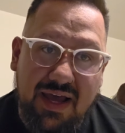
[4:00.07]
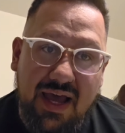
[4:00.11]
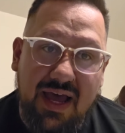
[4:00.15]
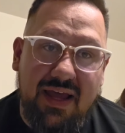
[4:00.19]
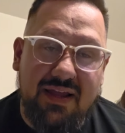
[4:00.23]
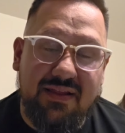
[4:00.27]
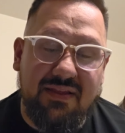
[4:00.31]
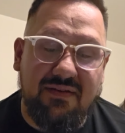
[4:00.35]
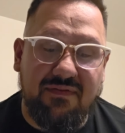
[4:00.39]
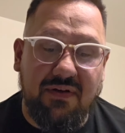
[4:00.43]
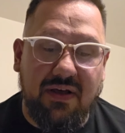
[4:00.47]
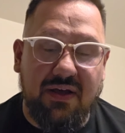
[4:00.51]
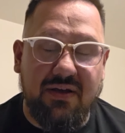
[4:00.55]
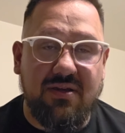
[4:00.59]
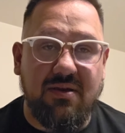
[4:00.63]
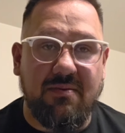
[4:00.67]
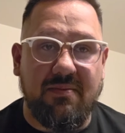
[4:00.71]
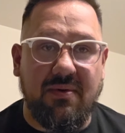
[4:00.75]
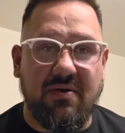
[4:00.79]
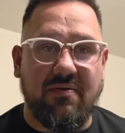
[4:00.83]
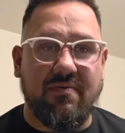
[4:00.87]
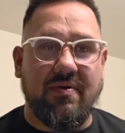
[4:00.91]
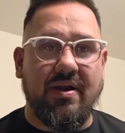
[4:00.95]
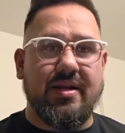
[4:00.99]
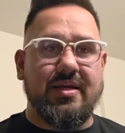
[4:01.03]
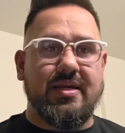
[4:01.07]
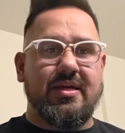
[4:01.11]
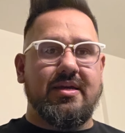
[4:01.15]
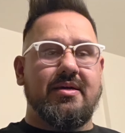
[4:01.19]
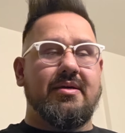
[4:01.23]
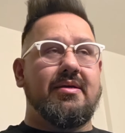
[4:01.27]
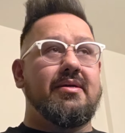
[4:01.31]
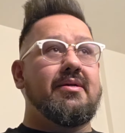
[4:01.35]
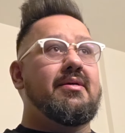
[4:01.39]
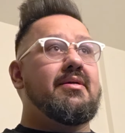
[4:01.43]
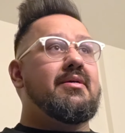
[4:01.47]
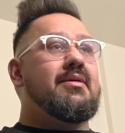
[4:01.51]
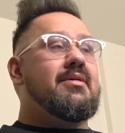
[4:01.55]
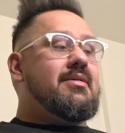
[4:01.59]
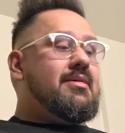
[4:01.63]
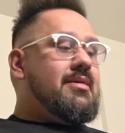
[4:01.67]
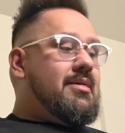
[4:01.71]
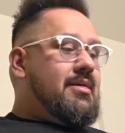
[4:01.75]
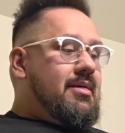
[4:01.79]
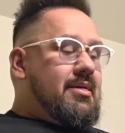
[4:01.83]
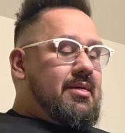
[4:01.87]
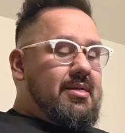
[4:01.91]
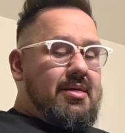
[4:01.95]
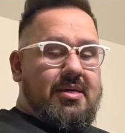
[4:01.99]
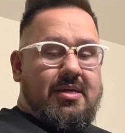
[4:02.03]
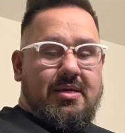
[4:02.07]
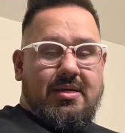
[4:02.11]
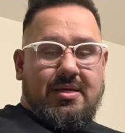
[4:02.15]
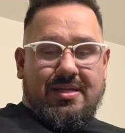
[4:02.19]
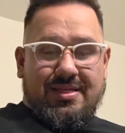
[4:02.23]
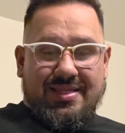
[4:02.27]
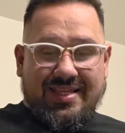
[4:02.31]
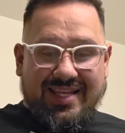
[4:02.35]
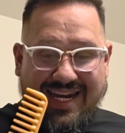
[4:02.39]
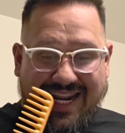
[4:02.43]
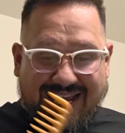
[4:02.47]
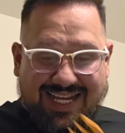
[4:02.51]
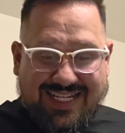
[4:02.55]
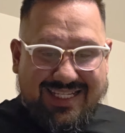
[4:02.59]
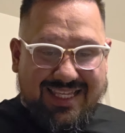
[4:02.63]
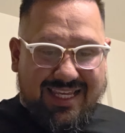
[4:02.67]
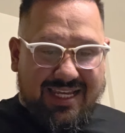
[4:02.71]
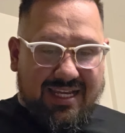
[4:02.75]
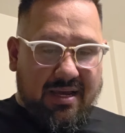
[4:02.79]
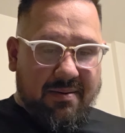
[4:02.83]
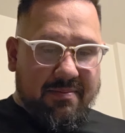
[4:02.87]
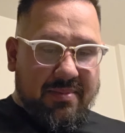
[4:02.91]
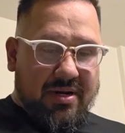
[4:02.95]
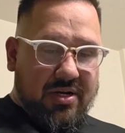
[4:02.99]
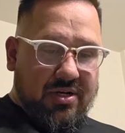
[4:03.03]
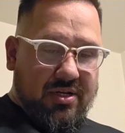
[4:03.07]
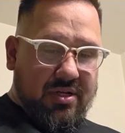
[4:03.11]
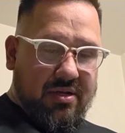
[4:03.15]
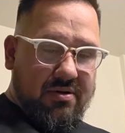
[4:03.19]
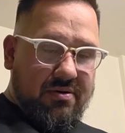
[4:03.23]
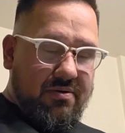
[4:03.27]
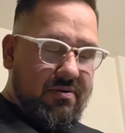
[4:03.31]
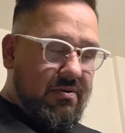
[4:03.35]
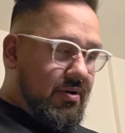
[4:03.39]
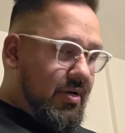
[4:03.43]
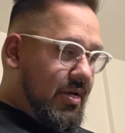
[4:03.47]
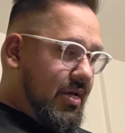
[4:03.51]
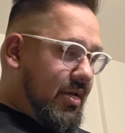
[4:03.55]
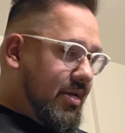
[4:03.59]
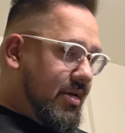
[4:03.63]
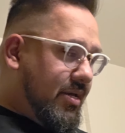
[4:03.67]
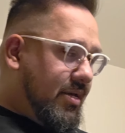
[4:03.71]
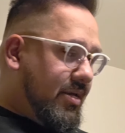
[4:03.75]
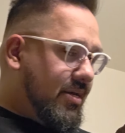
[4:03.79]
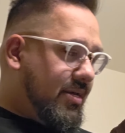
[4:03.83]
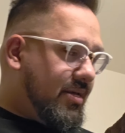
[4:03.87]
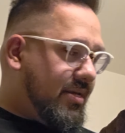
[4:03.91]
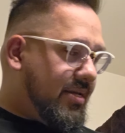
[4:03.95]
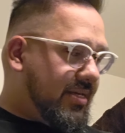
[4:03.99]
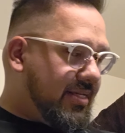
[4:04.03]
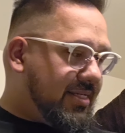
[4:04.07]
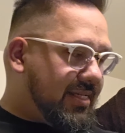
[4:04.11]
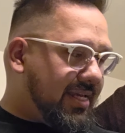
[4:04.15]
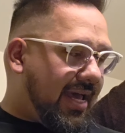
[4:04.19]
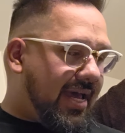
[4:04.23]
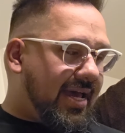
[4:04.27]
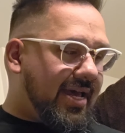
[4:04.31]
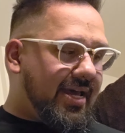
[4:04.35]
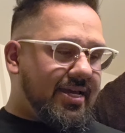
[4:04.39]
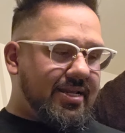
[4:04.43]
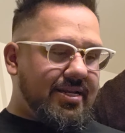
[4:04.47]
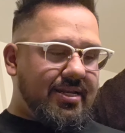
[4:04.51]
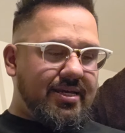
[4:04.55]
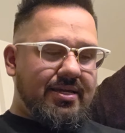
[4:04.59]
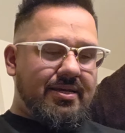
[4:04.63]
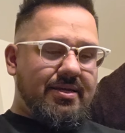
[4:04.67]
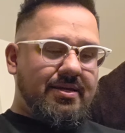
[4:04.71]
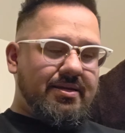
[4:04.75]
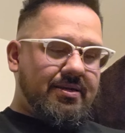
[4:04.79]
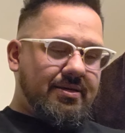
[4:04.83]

got the volume already, the next thing I'm going to do is add